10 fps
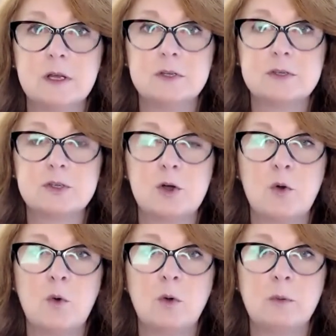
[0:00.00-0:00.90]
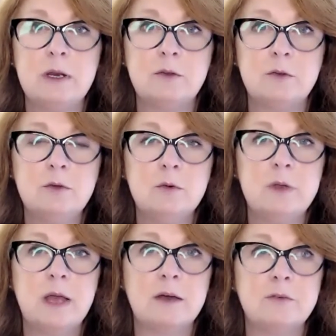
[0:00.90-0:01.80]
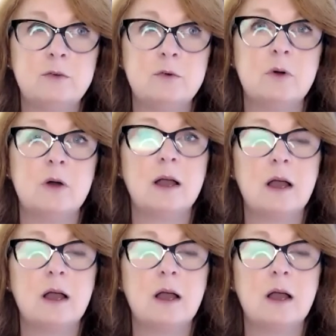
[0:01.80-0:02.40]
So what we need to do, we have to